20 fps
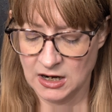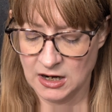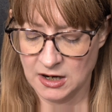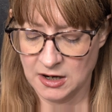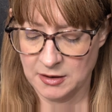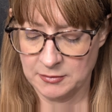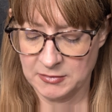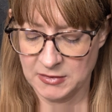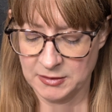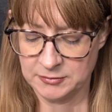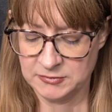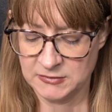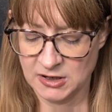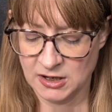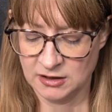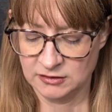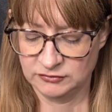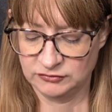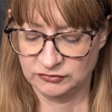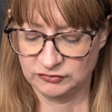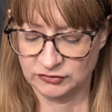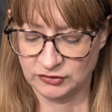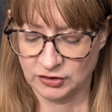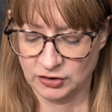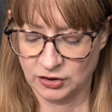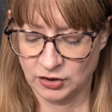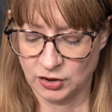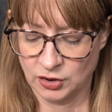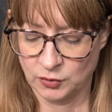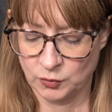I'm not
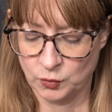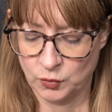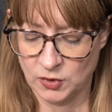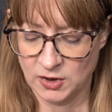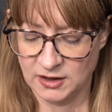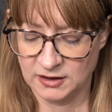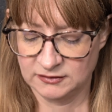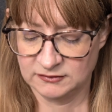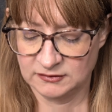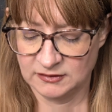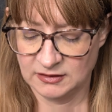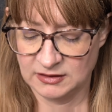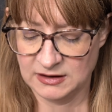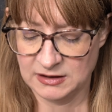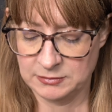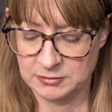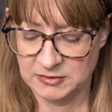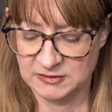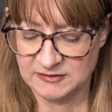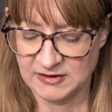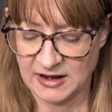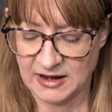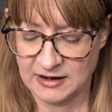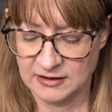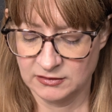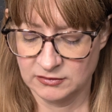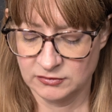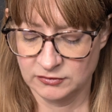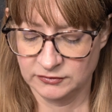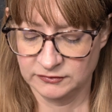sure what the
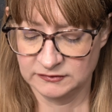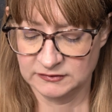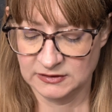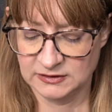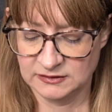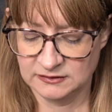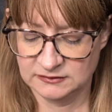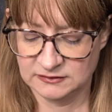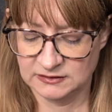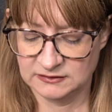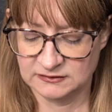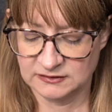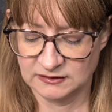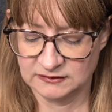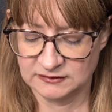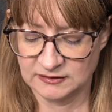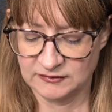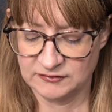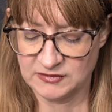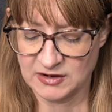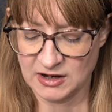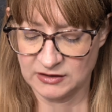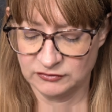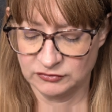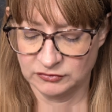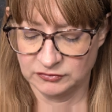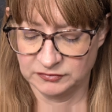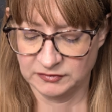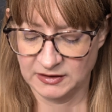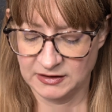botanicals is. It does have
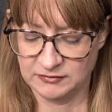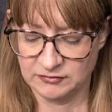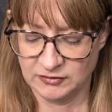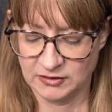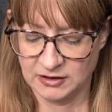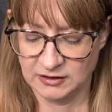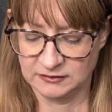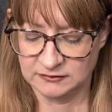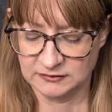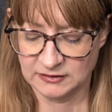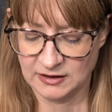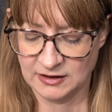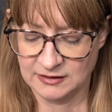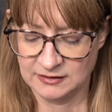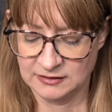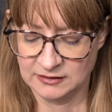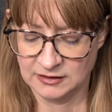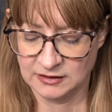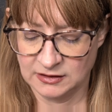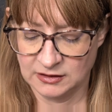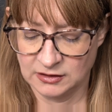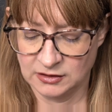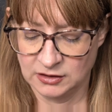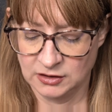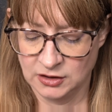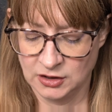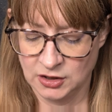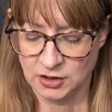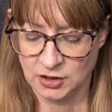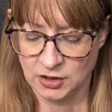natural flavorings and the
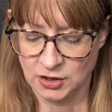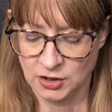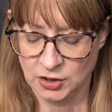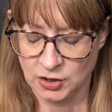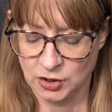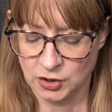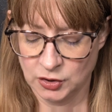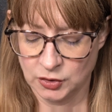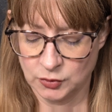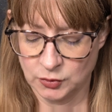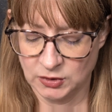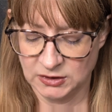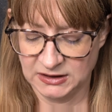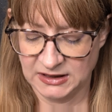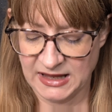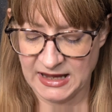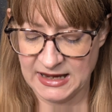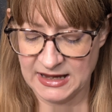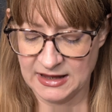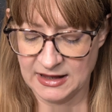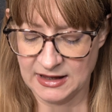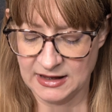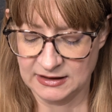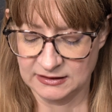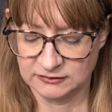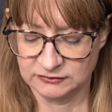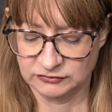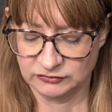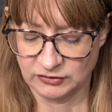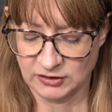quillea
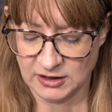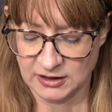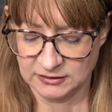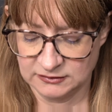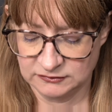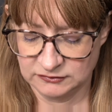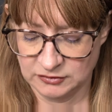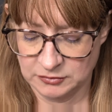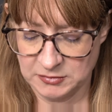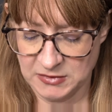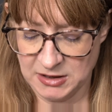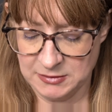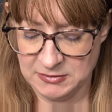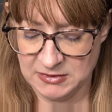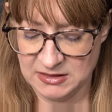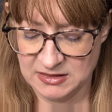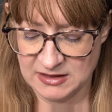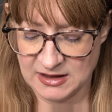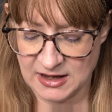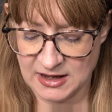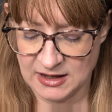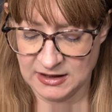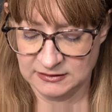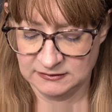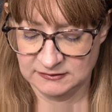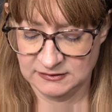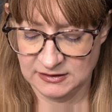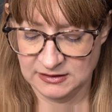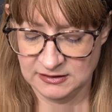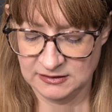extract, so maybe
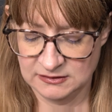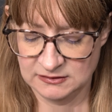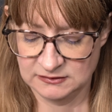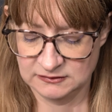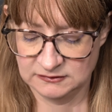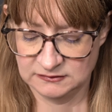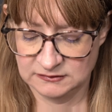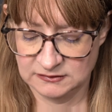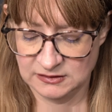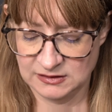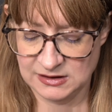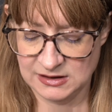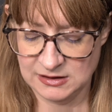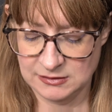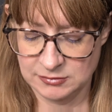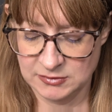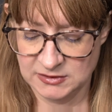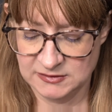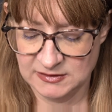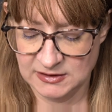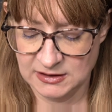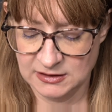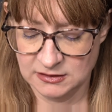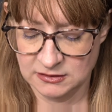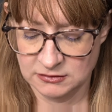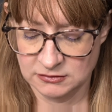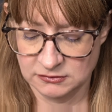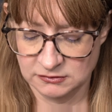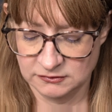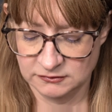that is the
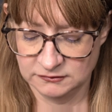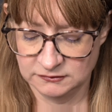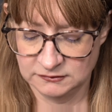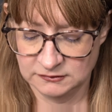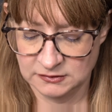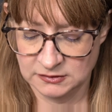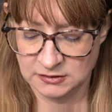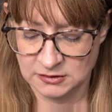botanicals.